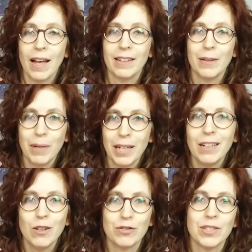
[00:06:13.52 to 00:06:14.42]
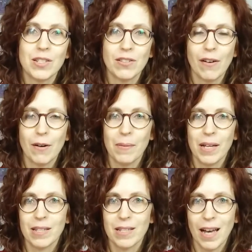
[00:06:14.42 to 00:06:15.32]
The meaning of this term
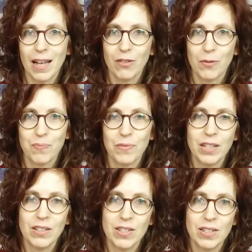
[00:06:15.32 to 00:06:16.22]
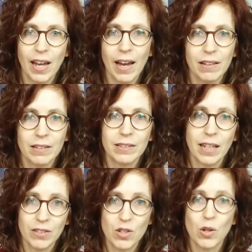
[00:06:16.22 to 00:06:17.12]
is that in the scale
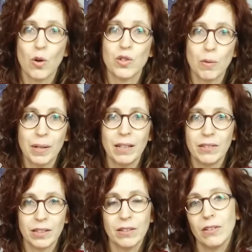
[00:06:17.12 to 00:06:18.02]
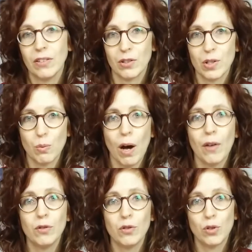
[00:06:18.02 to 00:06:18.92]
that the songs are built in, there is
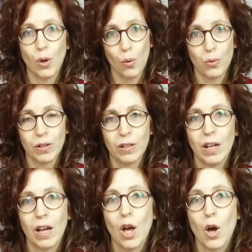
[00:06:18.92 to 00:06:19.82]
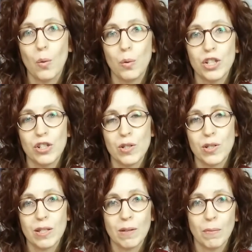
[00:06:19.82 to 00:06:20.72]
one tone which
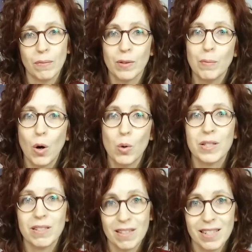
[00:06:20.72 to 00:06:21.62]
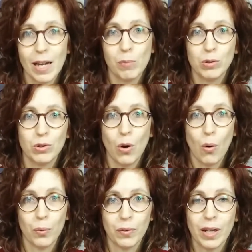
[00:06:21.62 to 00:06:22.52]
is the most stable
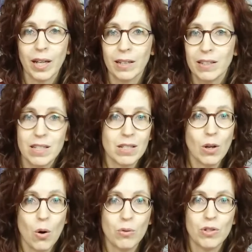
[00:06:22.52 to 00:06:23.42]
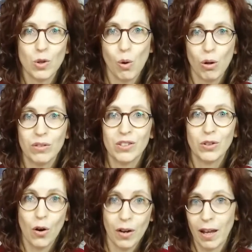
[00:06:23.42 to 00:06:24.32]
tone. This tone is called the
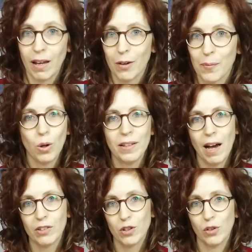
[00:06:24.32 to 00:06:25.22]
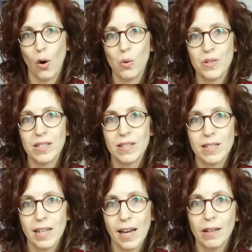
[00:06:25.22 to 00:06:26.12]
tonic. All the other tones in the
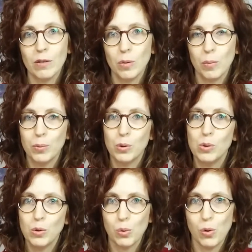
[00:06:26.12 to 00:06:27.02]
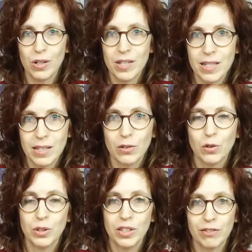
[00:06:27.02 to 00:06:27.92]
scale pull towards it
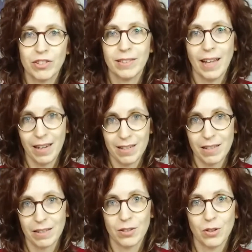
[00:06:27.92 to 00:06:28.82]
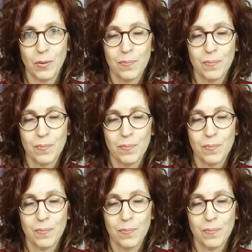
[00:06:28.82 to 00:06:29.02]
to a different extent.